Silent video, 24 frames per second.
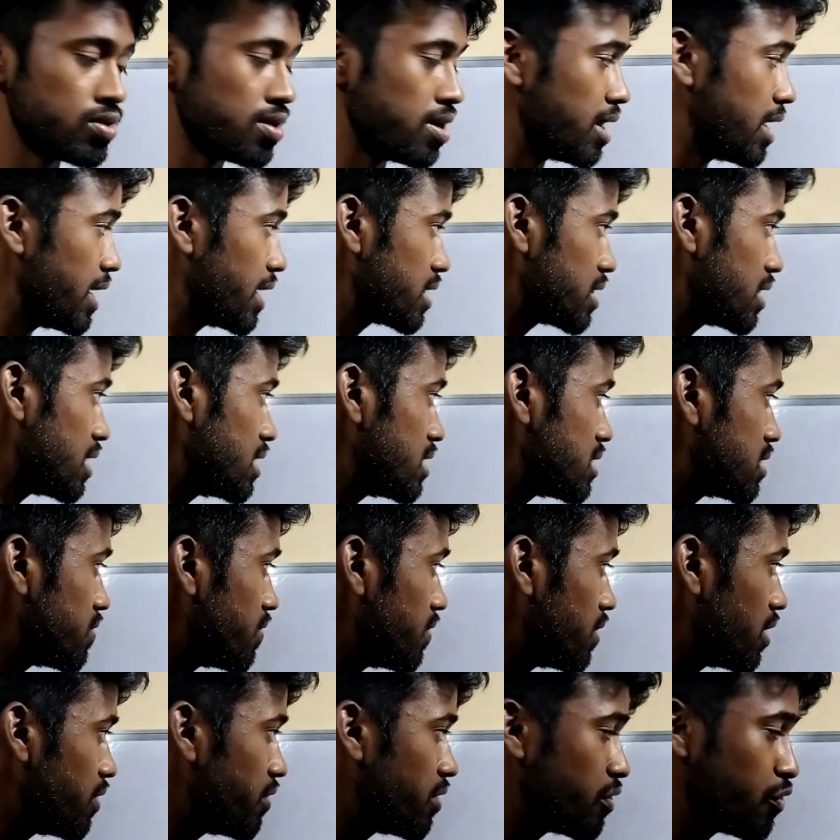So like
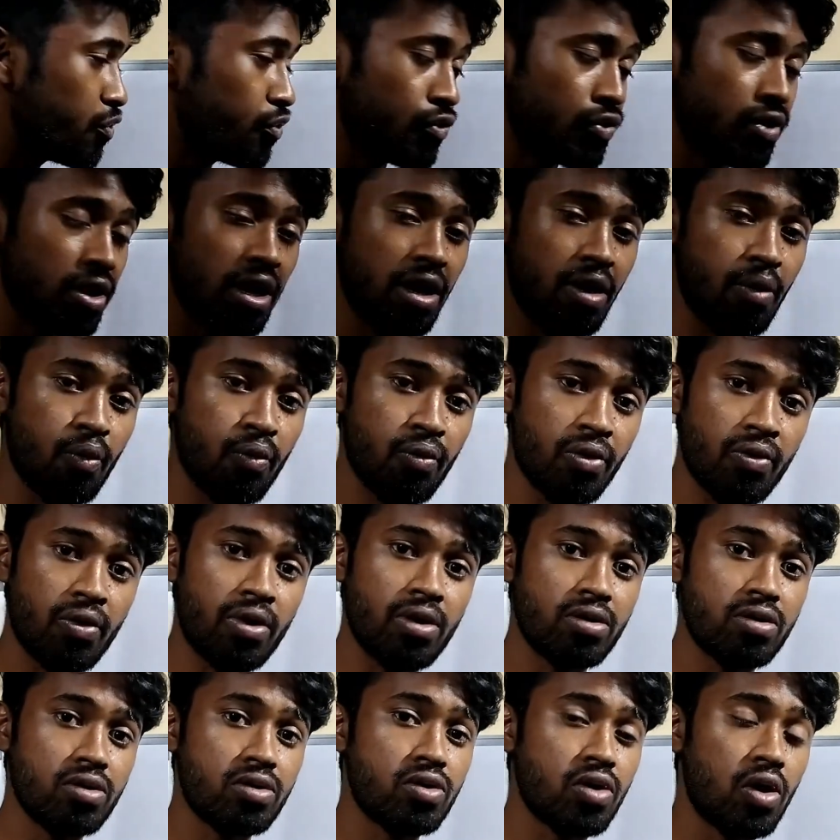this, whenever we
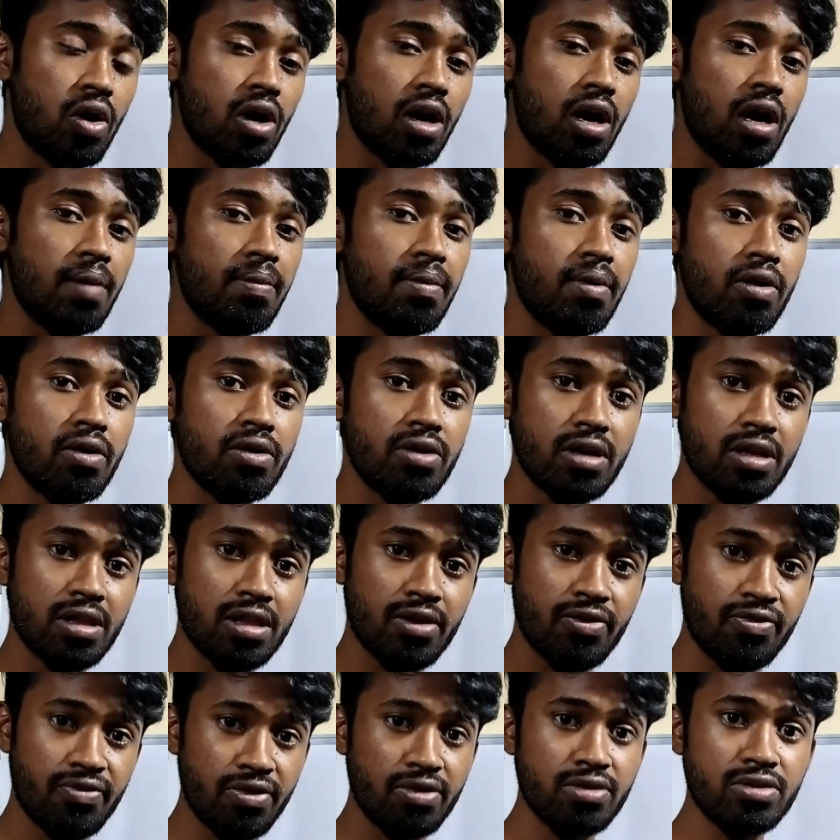want to talk about
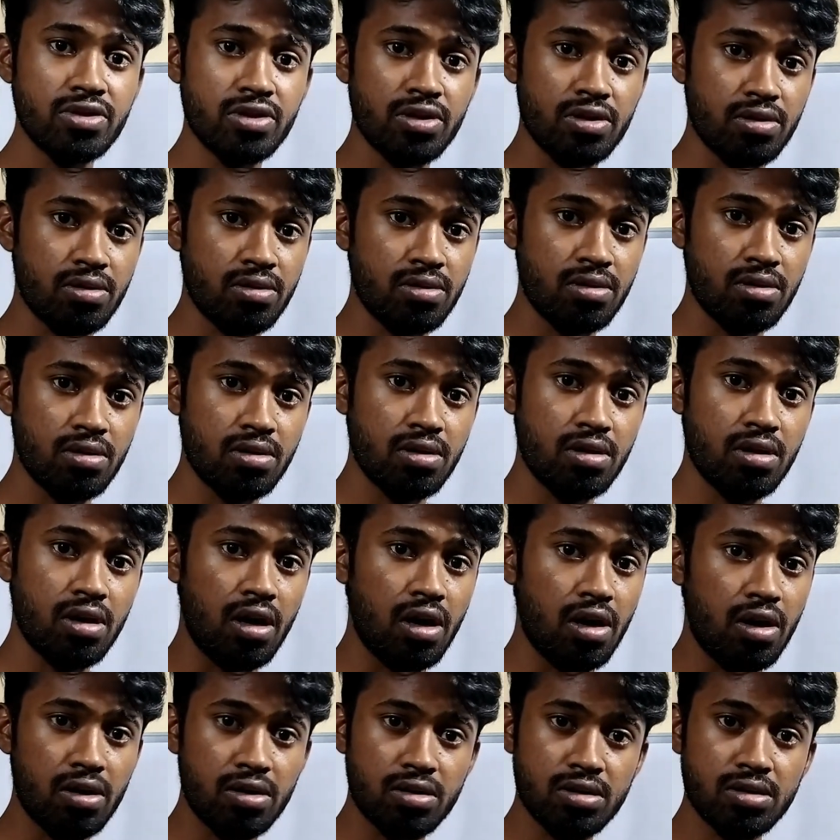in the future
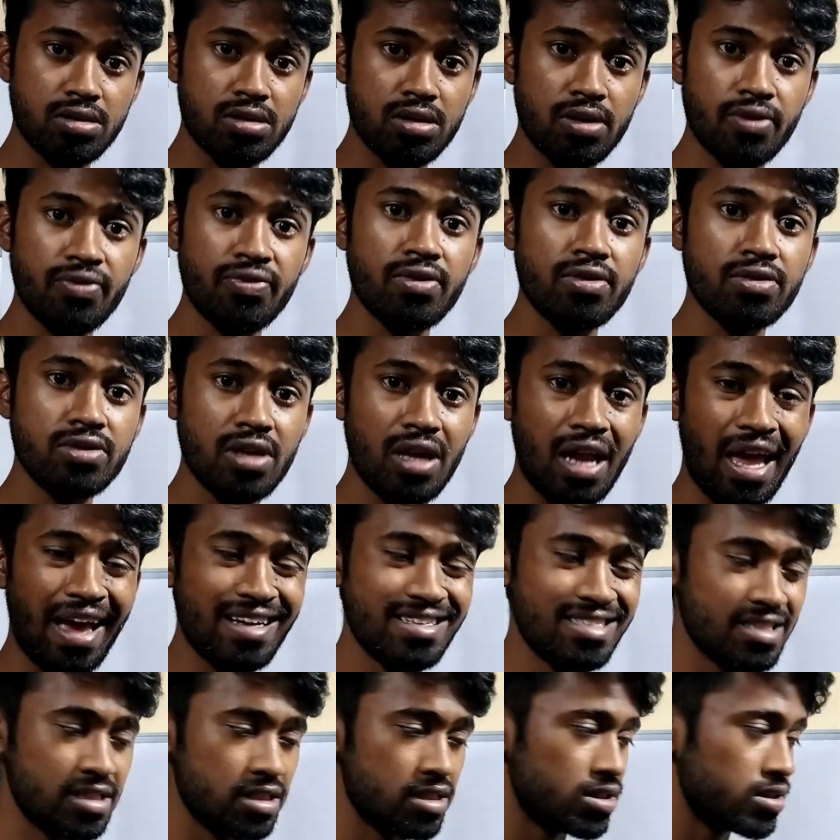the future
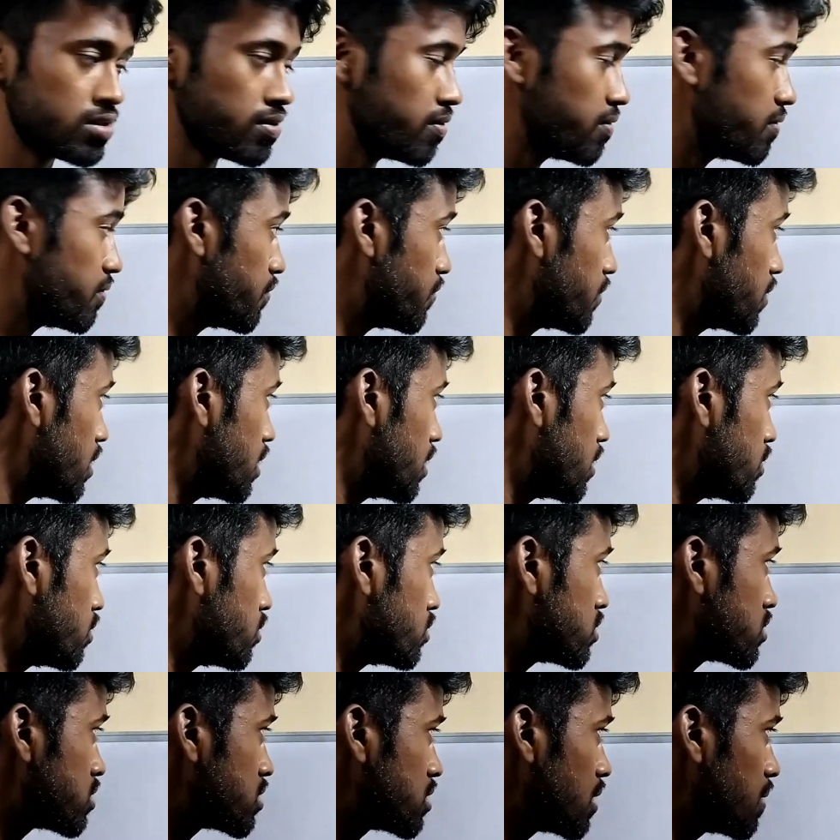actions, we
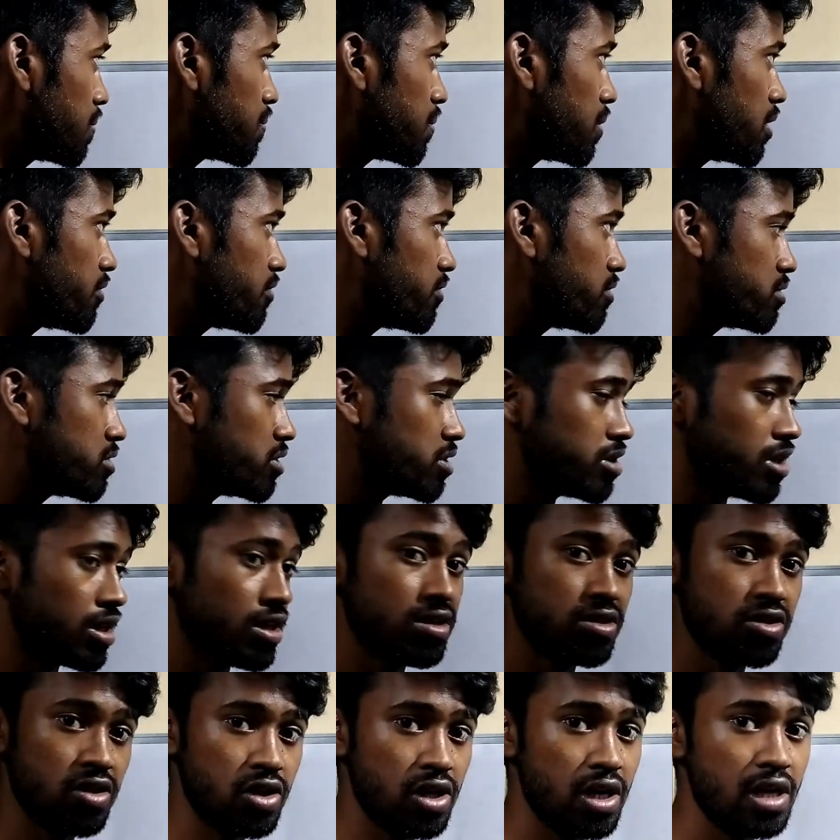use simple future
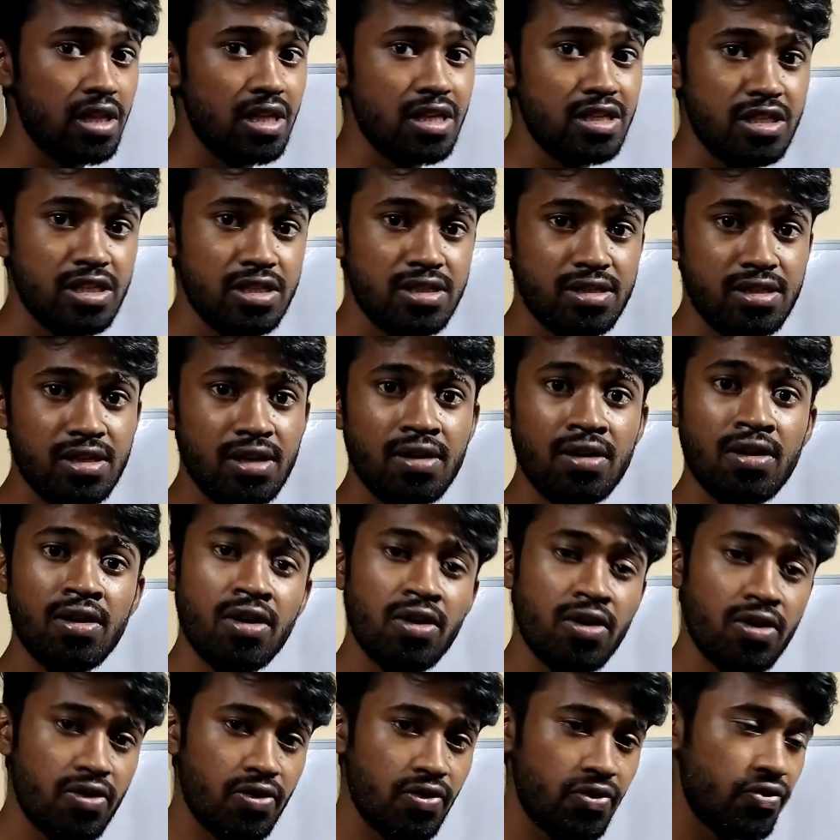tense. Okay, this is
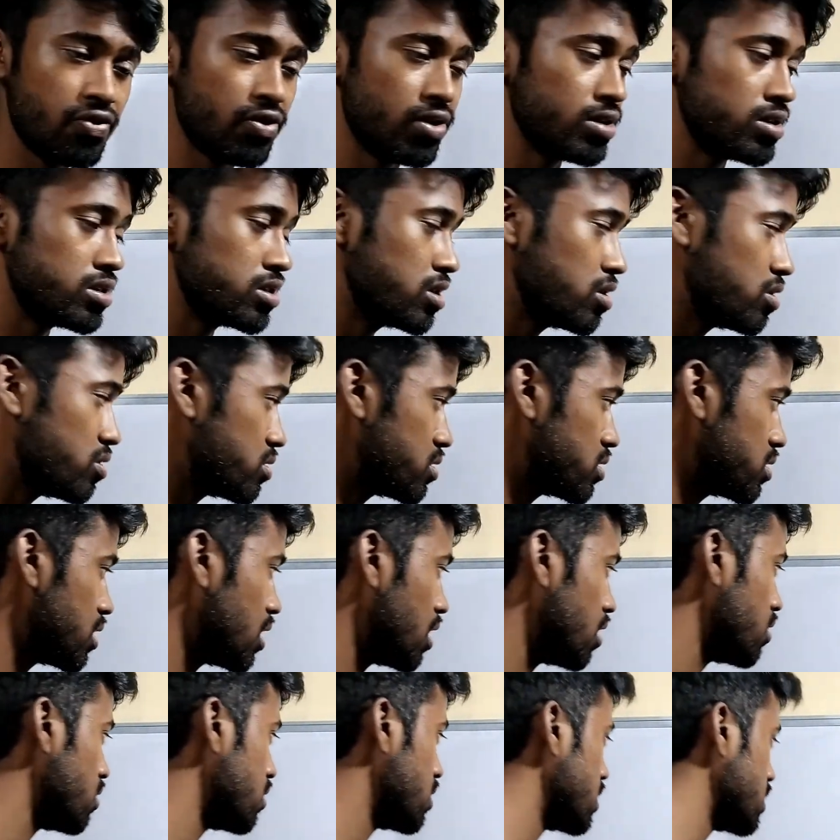the first use.
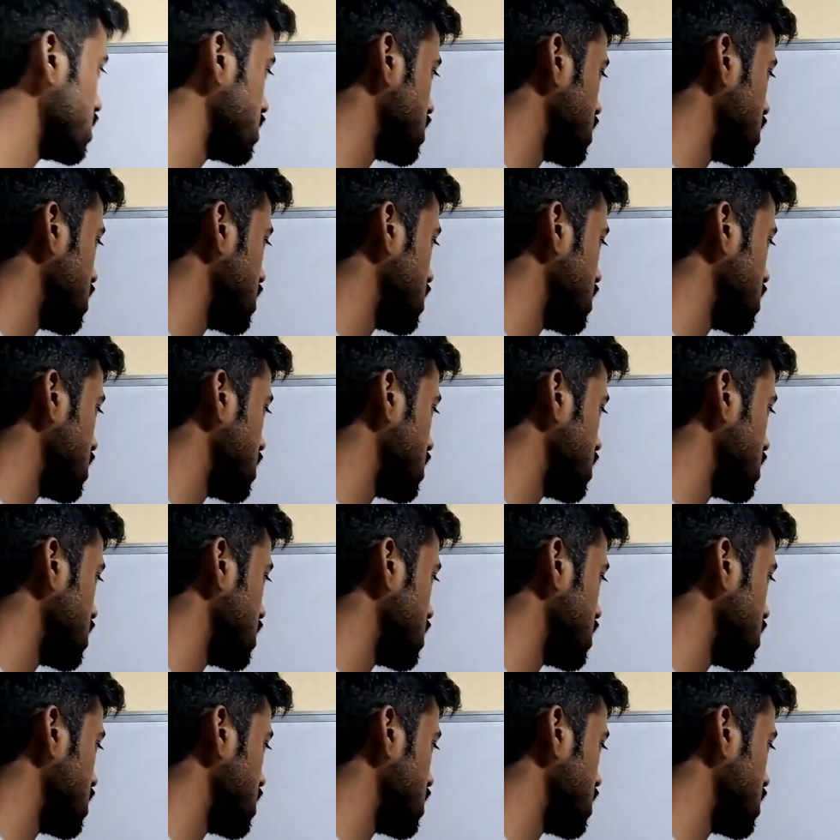Now